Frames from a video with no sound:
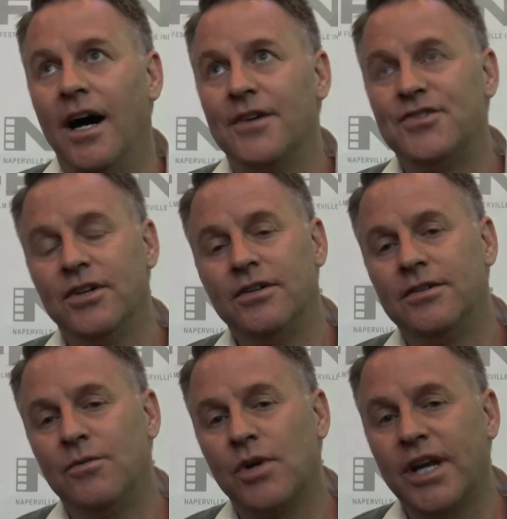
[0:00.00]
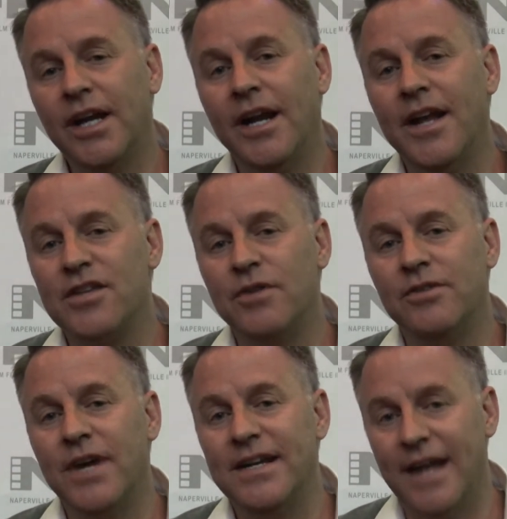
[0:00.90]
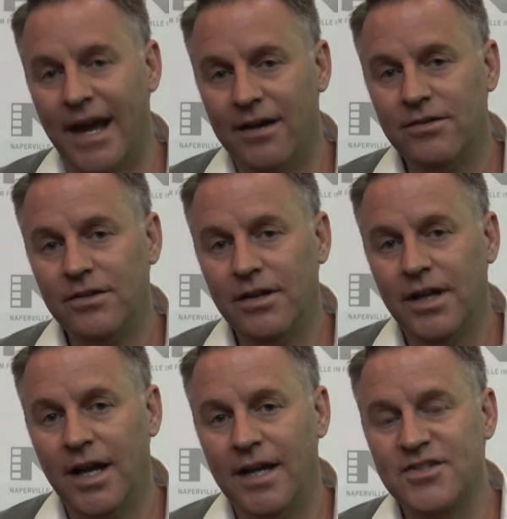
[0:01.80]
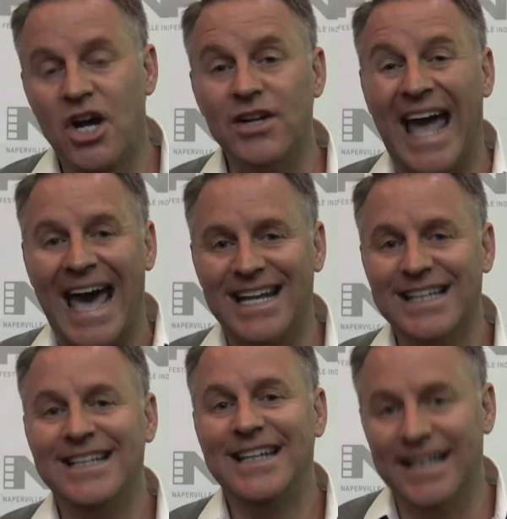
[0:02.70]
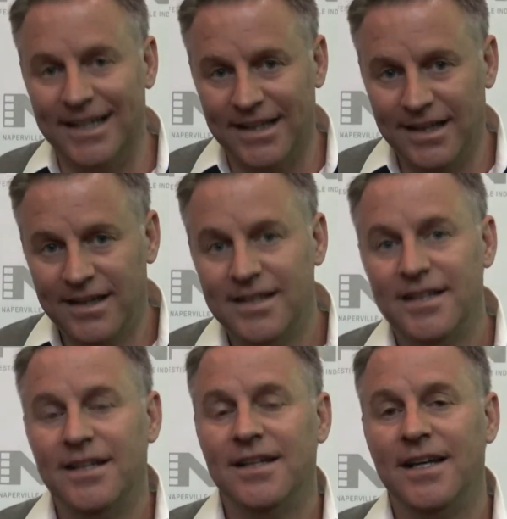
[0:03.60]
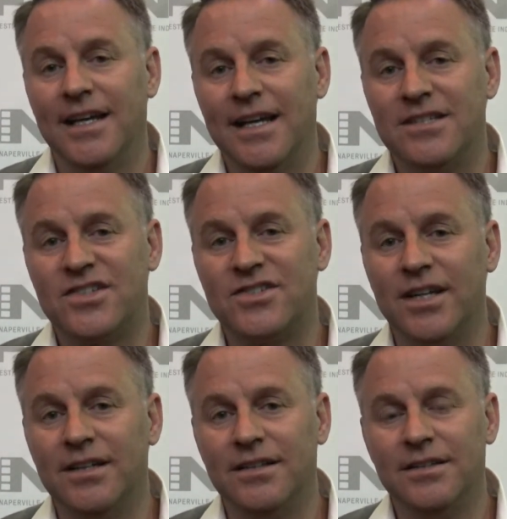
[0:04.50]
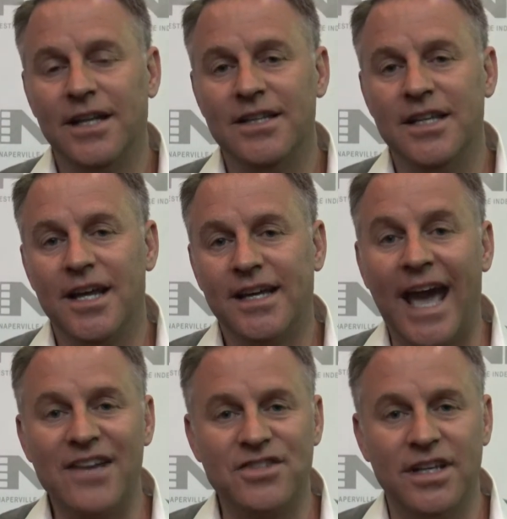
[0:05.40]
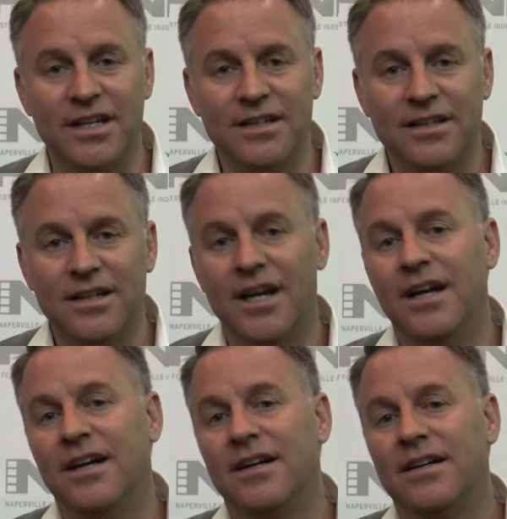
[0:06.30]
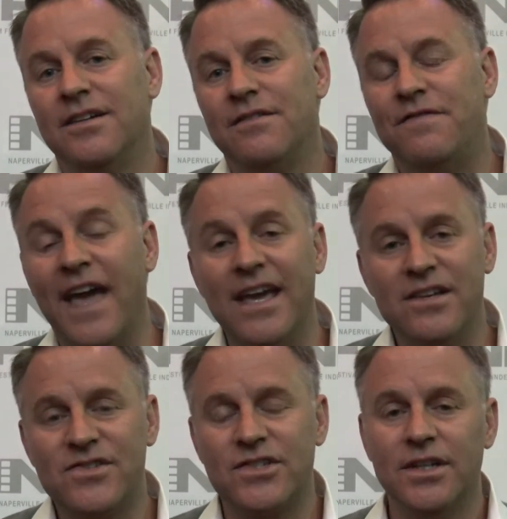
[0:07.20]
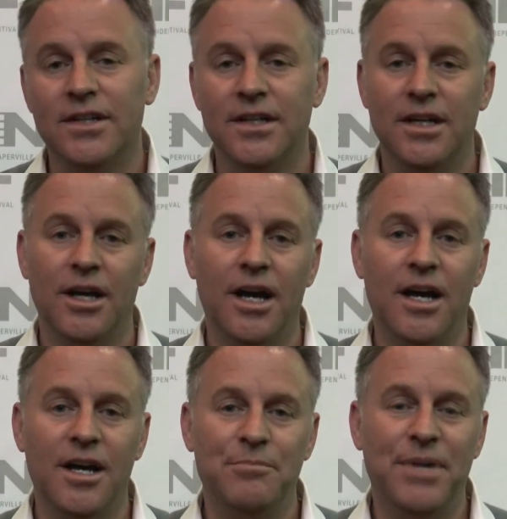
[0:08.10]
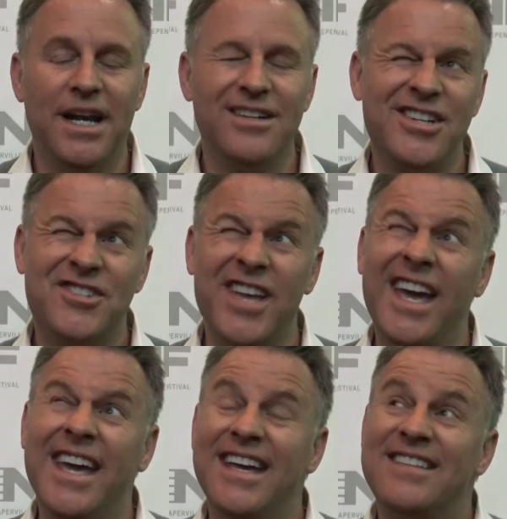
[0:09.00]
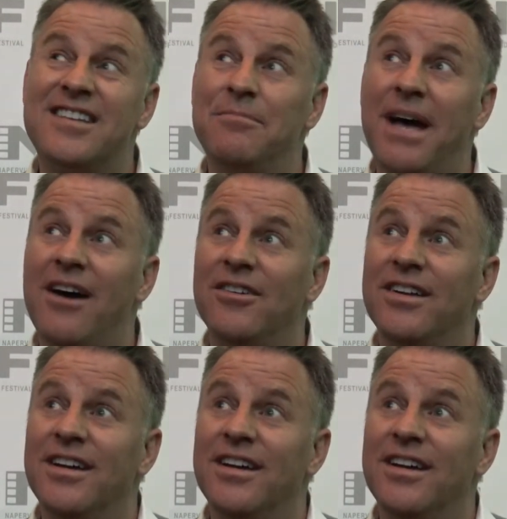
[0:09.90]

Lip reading: So working on another one right now. It's called Adeline Hill. It's still in the casting phase, but I'll just say it's about